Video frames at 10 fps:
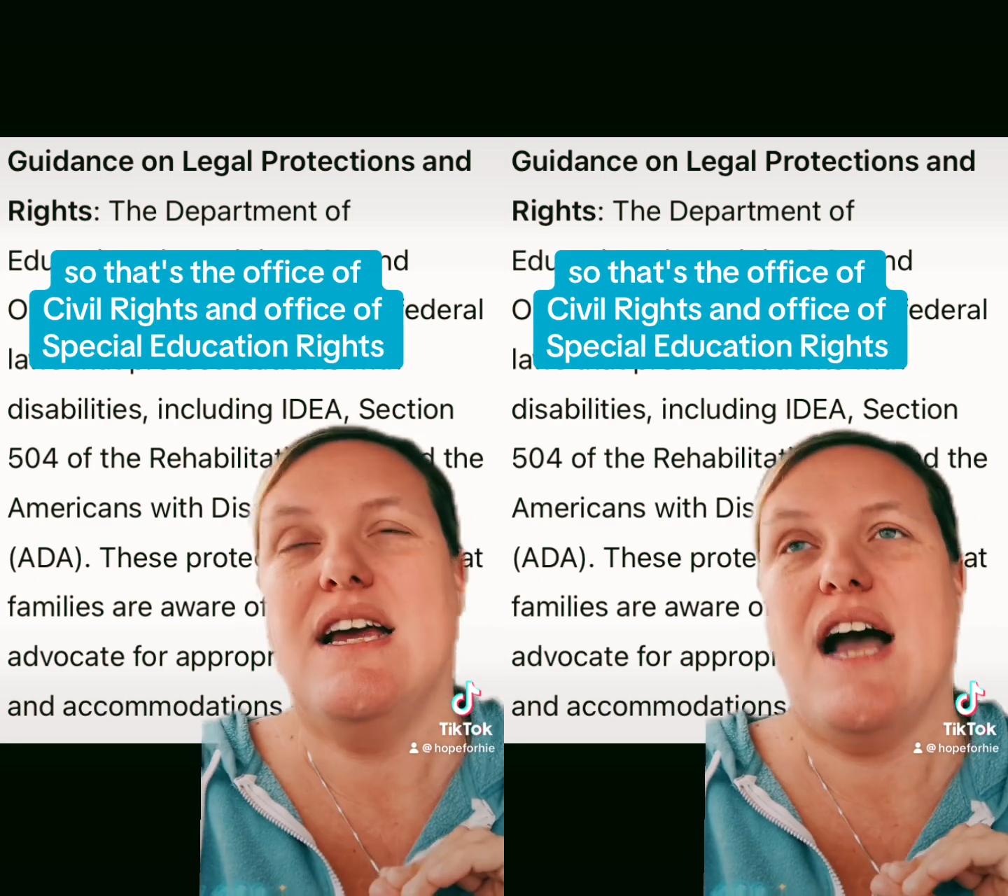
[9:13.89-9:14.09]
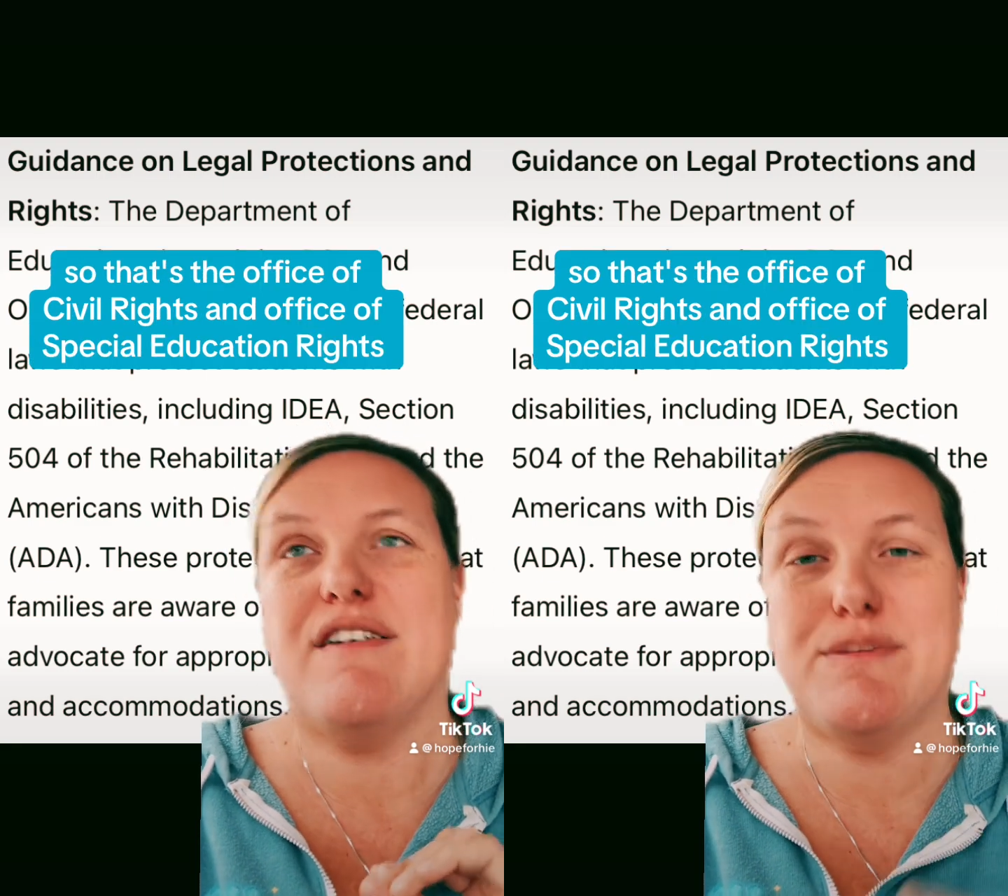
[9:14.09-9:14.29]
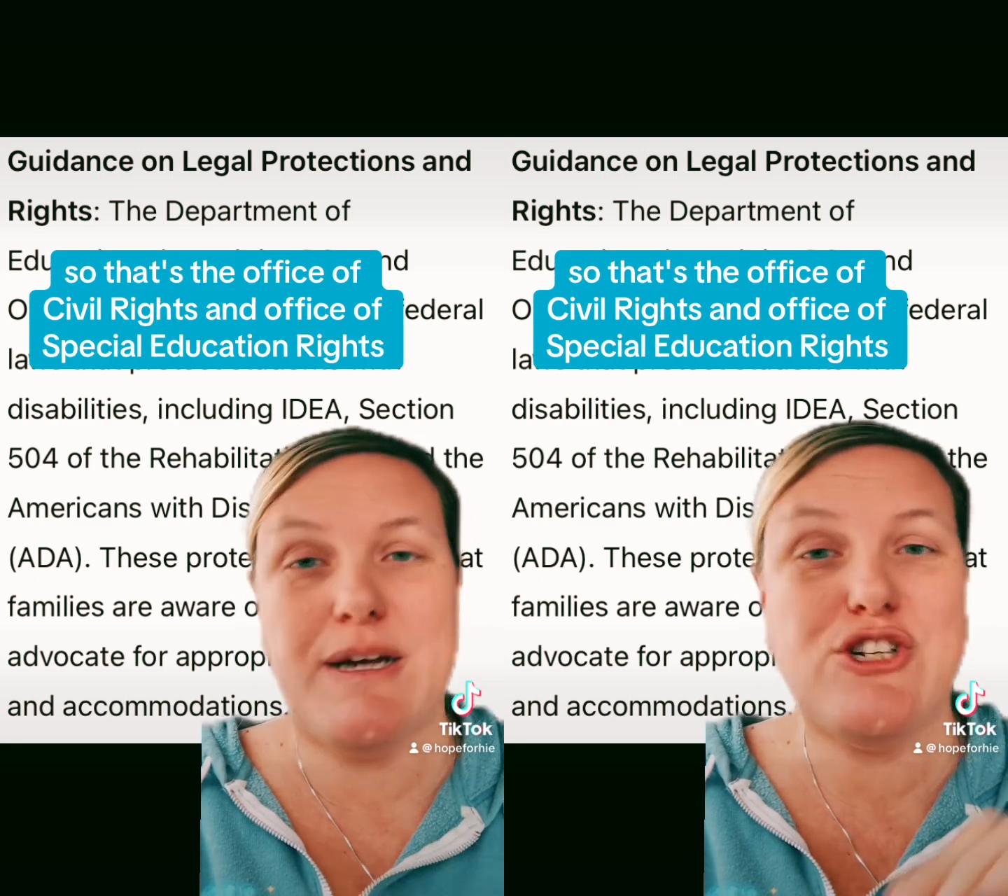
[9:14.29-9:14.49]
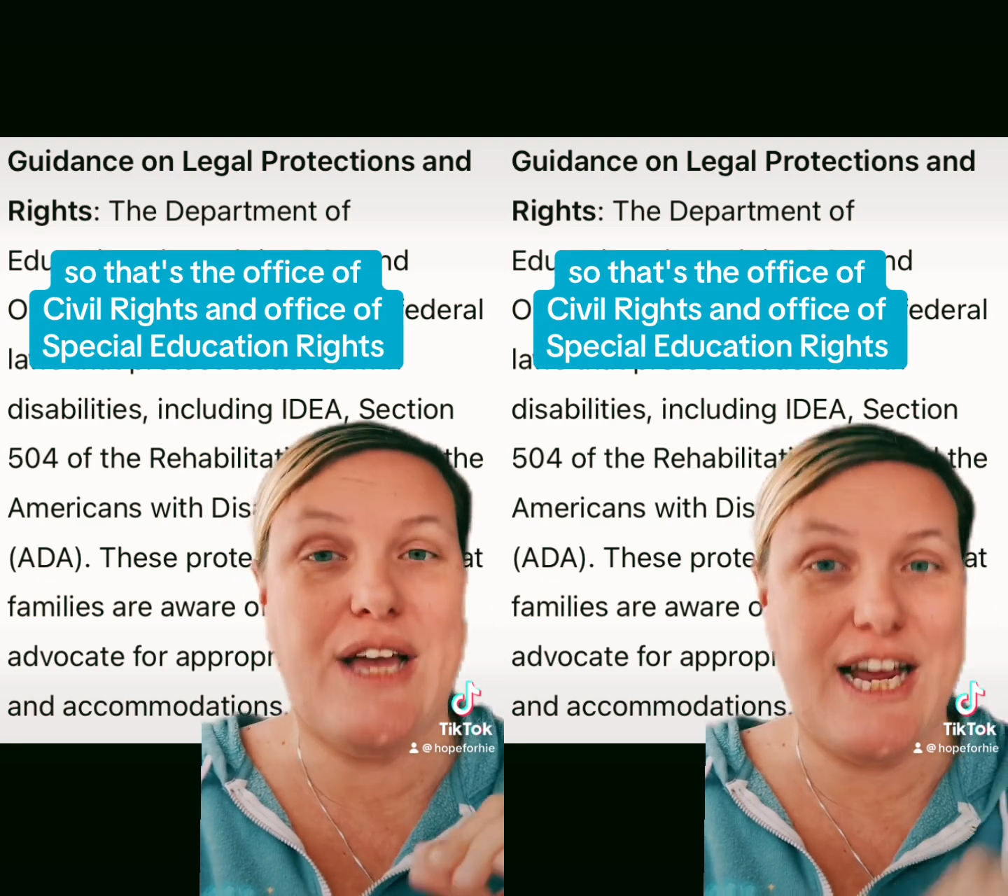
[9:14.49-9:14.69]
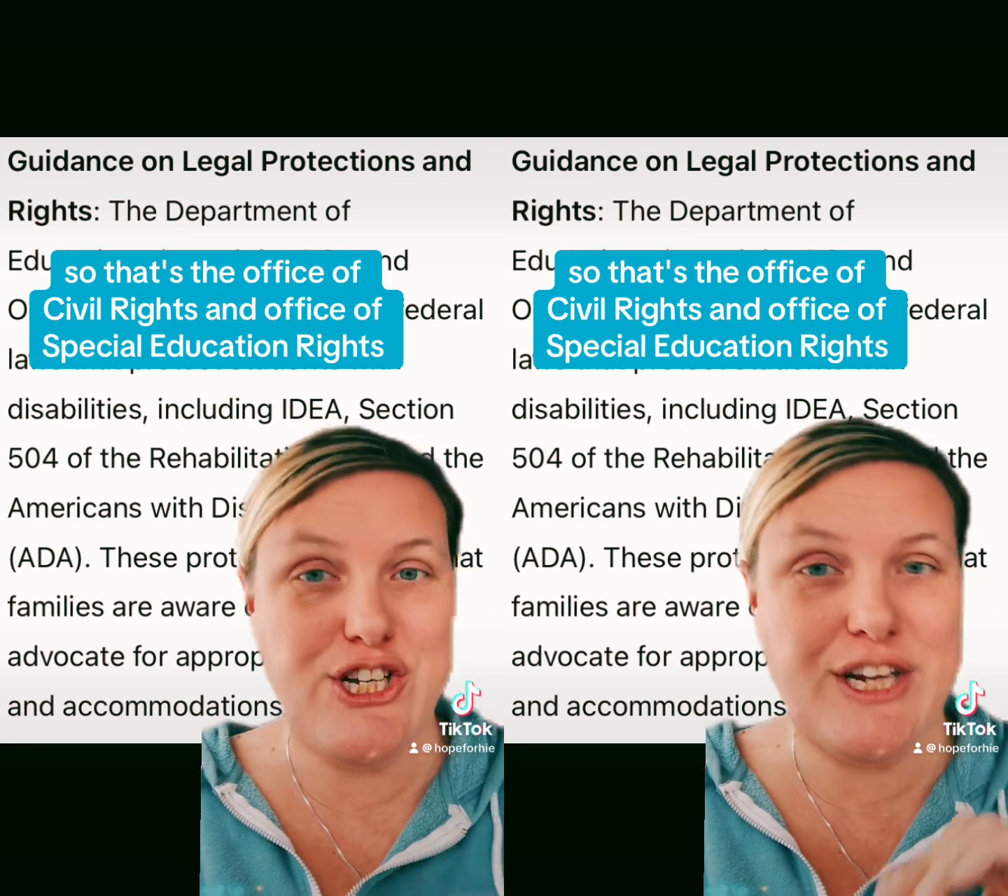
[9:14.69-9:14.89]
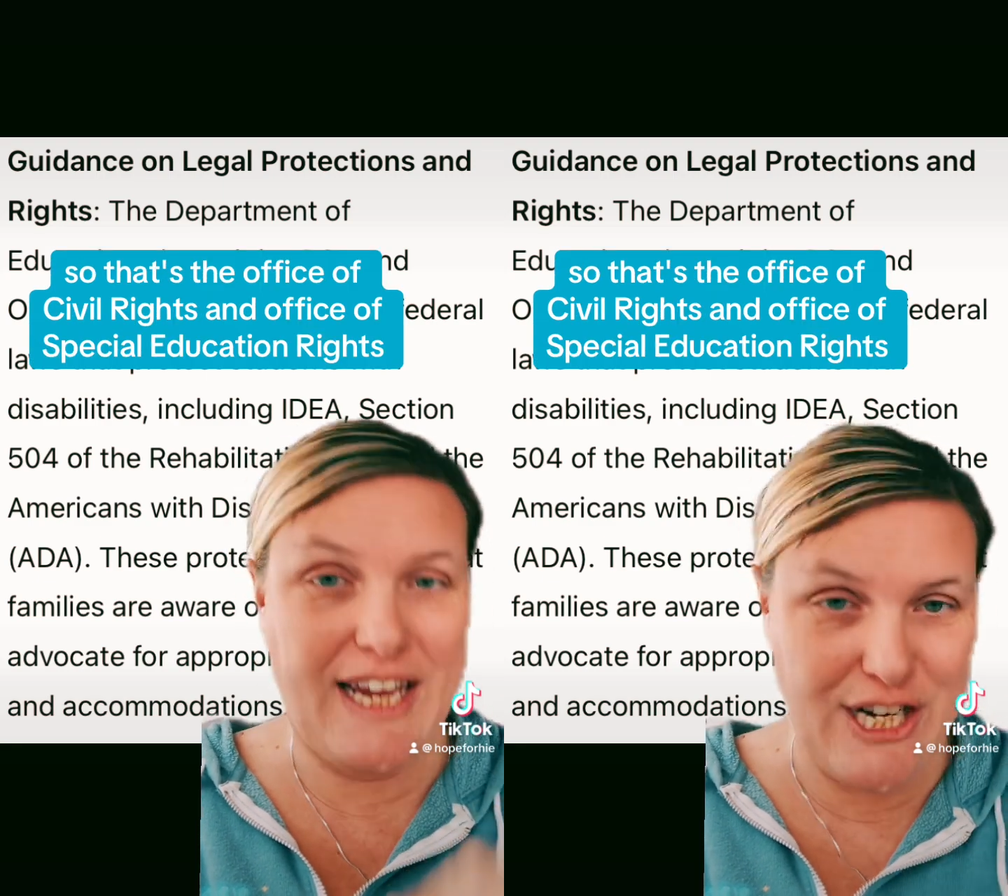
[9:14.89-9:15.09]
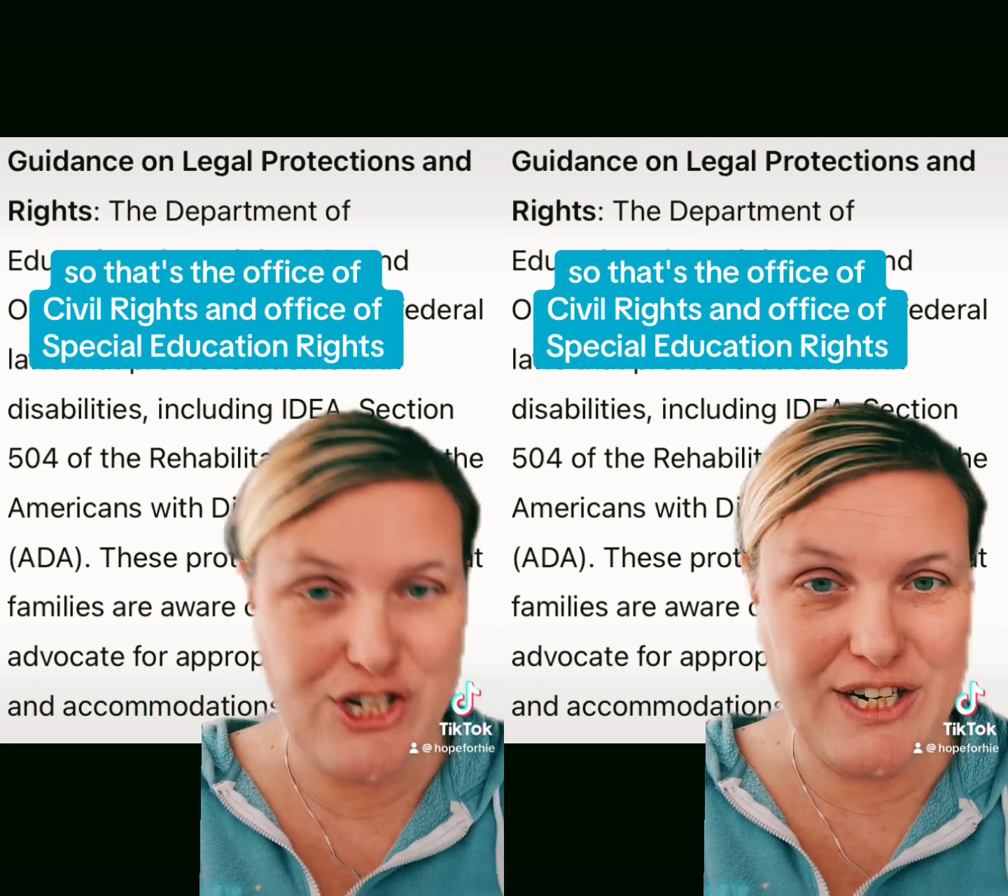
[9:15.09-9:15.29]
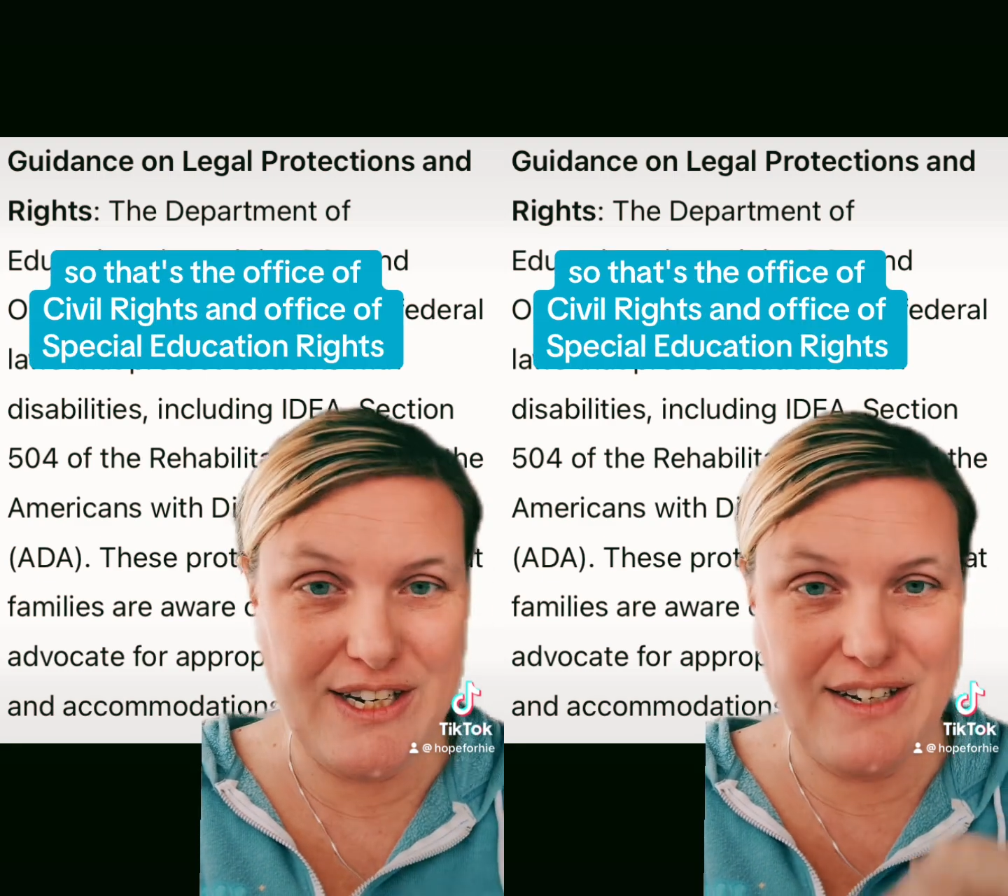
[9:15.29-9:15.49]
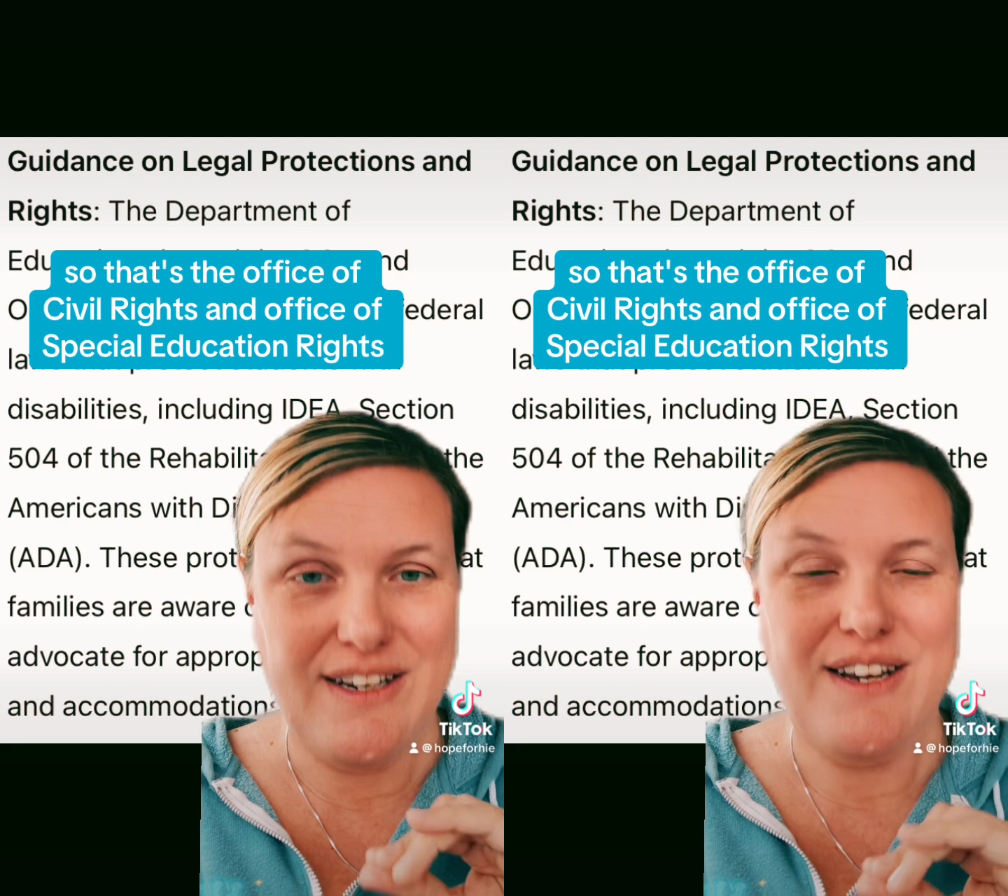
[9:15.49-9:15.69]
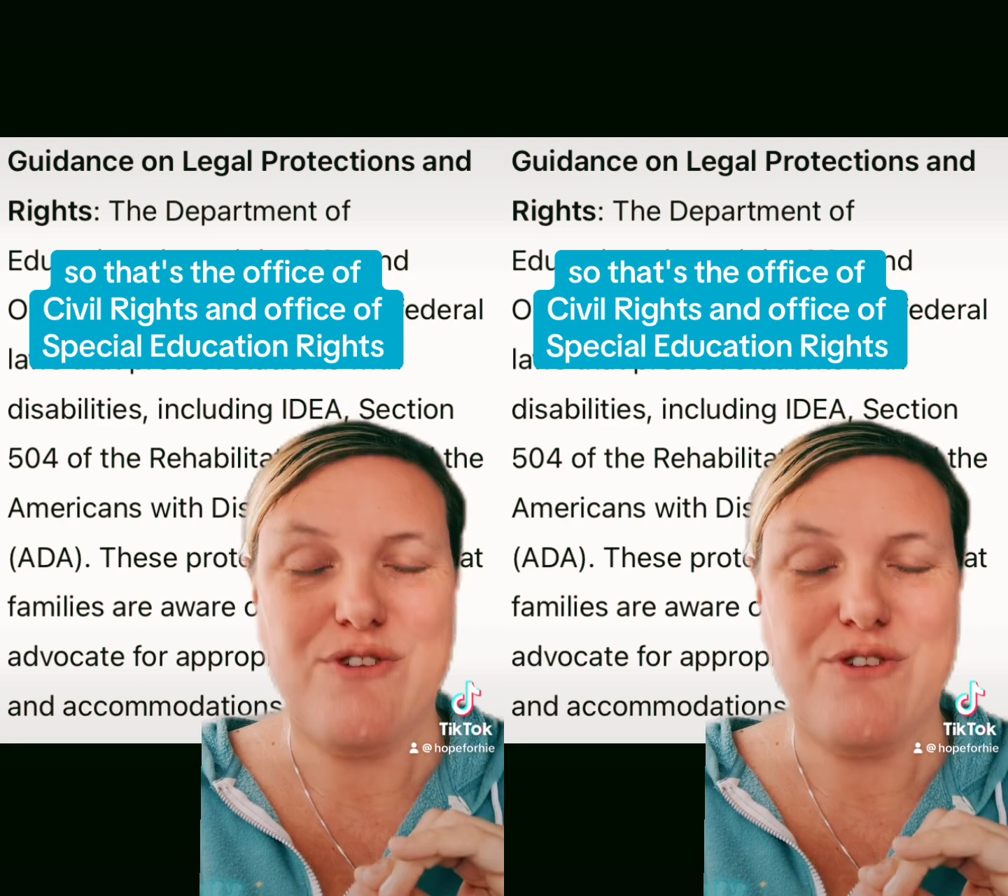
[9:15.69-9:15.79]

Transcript: of Special Education